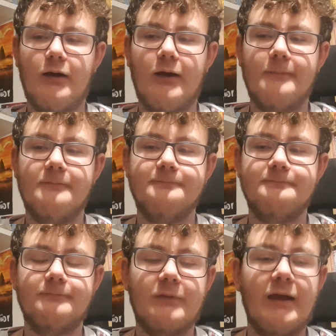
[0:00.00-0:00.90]

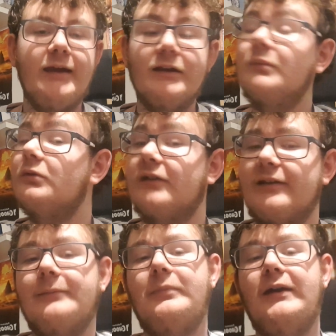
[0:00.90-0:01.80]
Hina will
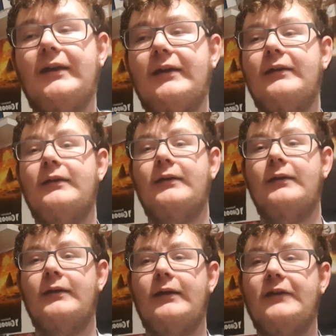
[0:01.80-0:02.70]
disappear
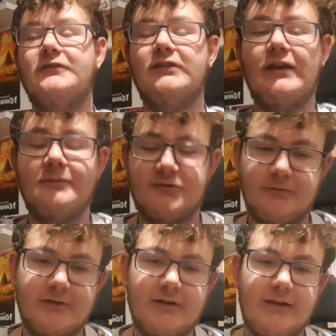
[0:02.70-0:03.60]
if she keeps
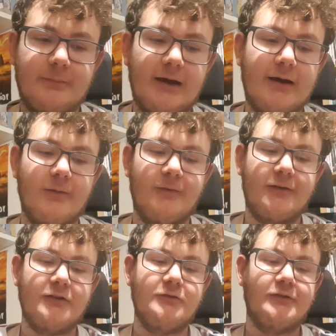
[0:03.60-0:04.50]
using these
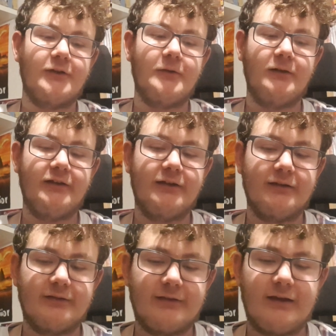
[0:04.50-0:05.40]
powers, and you slowly
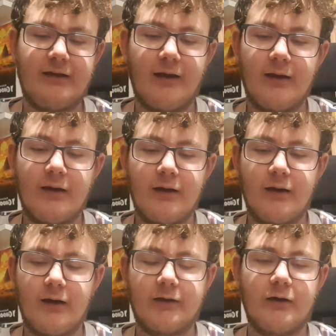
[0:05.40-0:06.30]
see
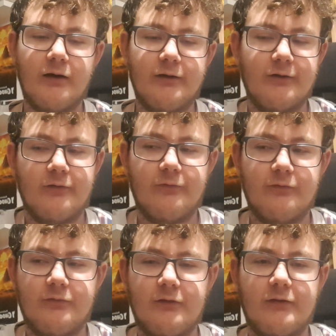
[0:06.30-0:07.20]
her kind of
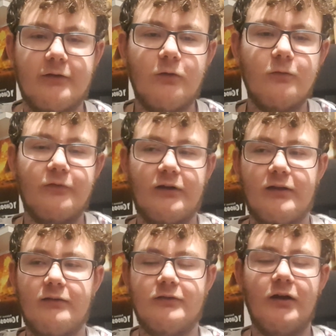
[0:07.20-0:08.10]
dissolving
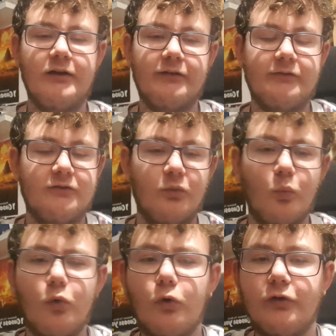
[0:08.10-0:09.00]
it, turning to
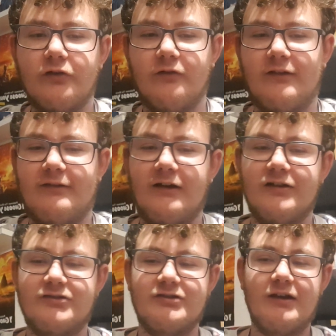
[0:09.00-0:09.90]
water as
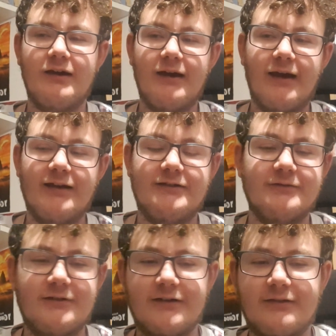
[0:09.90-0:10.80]
such, and
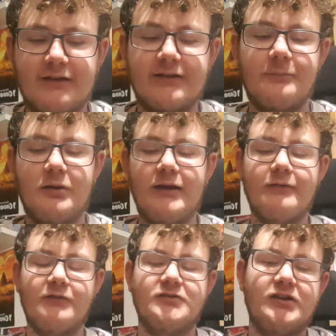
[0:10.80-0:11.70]
she'll just
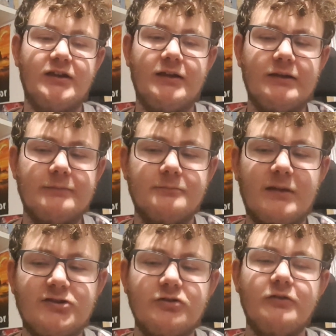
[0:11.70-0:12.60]
disappear if she
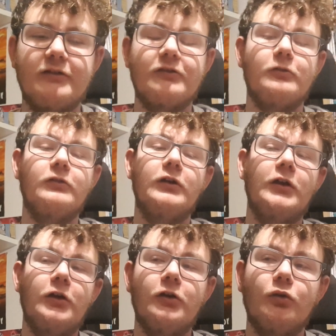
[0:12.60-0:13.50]
misuses or
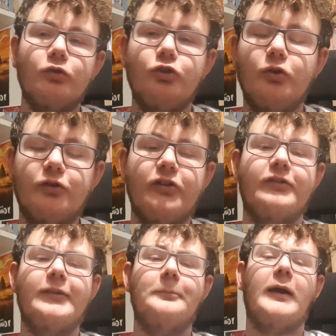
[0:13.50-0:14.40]
uses
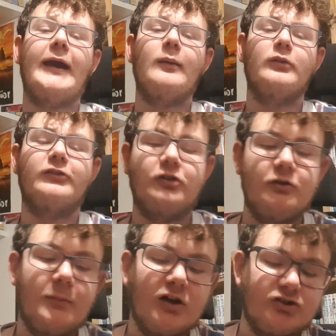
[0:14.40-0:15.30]
the powers
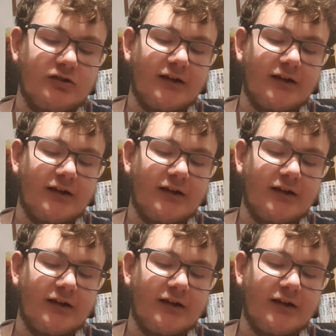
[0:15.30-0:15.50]
too much, and